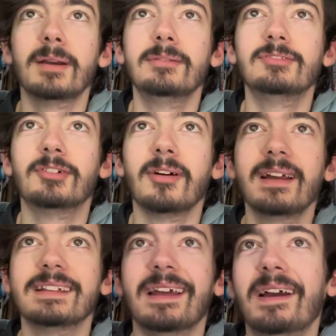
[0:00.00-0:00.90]
Who's
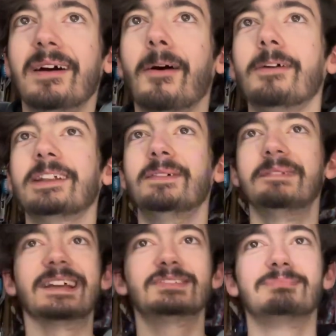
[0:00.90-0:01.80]
crying? Oh, the
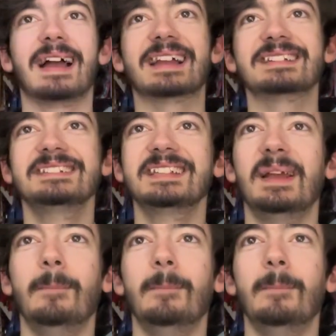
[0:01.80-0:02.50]
flashback. Cause